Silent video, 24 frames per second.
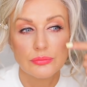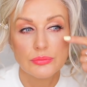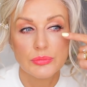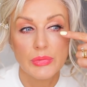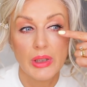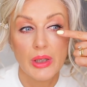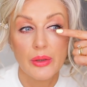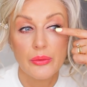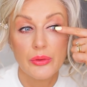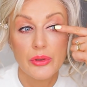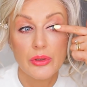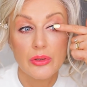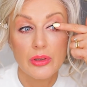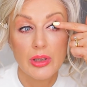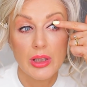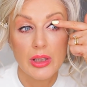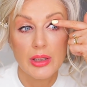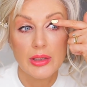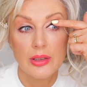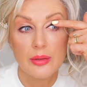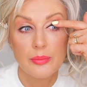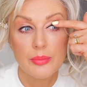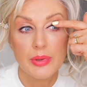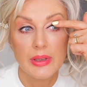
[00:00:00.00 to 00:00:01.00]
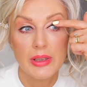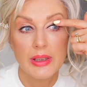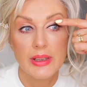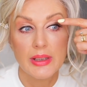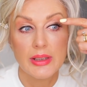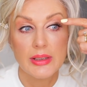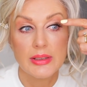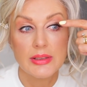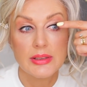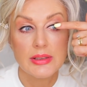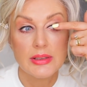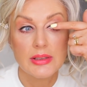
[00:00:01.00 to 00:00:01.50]
well you can a
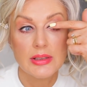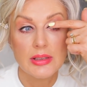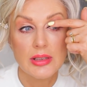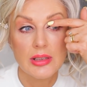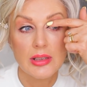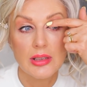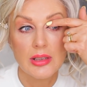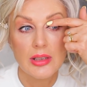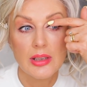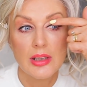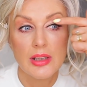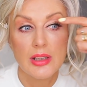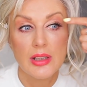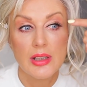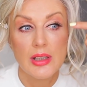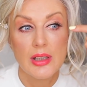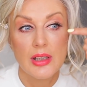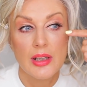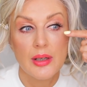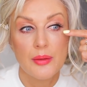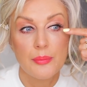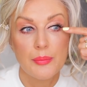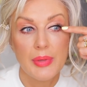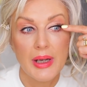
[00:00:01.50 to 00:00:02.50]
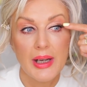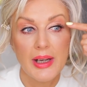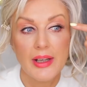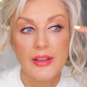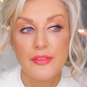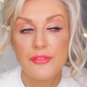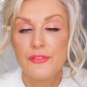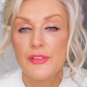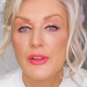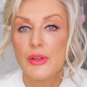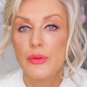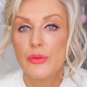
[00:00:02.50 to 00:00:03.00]
bit but
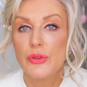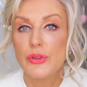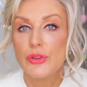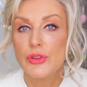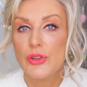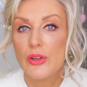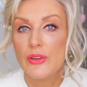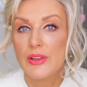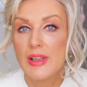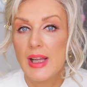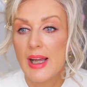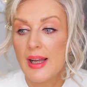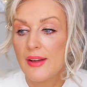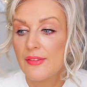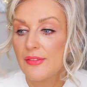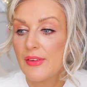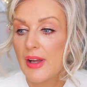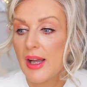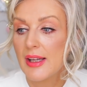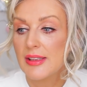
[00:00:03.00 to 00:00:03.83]
I feel you don't have